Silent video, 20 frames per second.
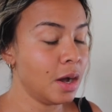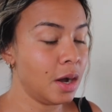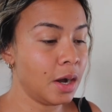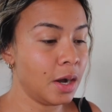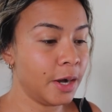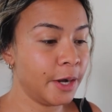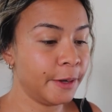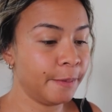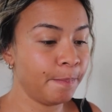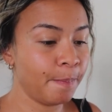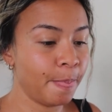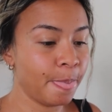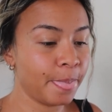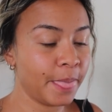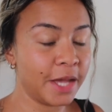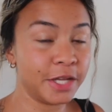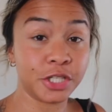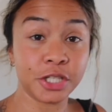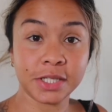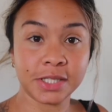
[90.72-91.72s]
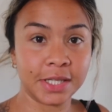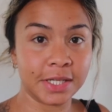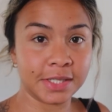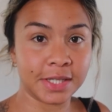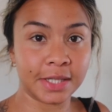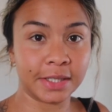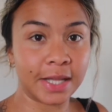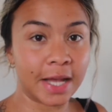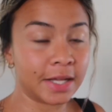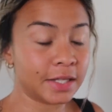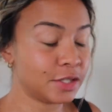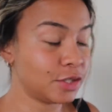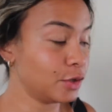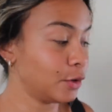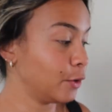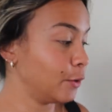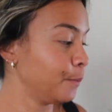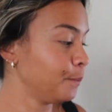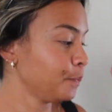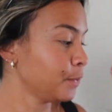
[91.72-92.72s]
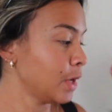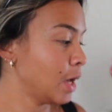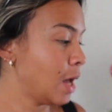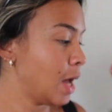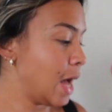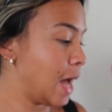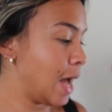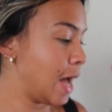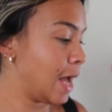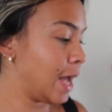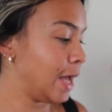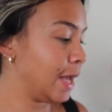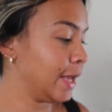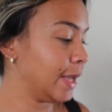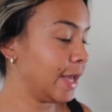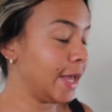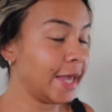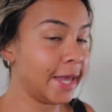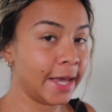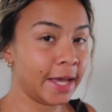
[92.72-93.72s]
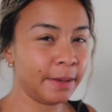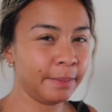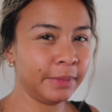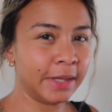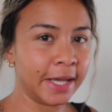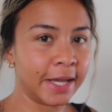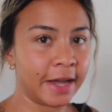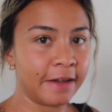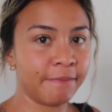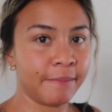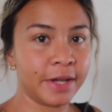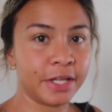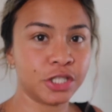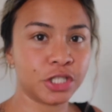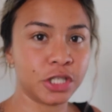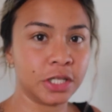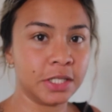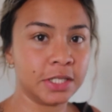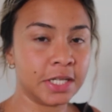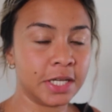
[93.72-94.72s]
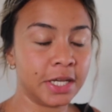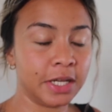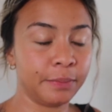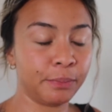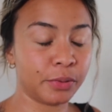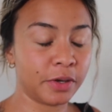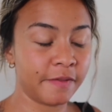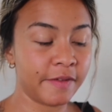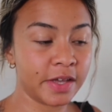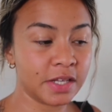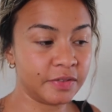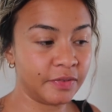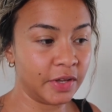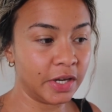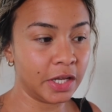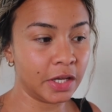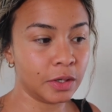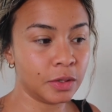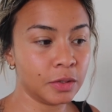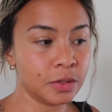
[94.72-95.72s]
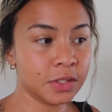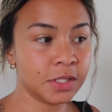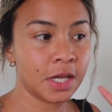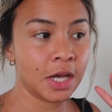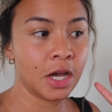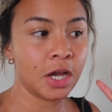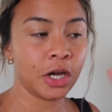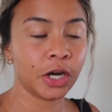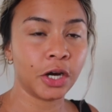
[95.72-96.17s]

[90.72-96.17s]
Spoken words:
And just things like that. So I am, like I've mentioned in previous videos,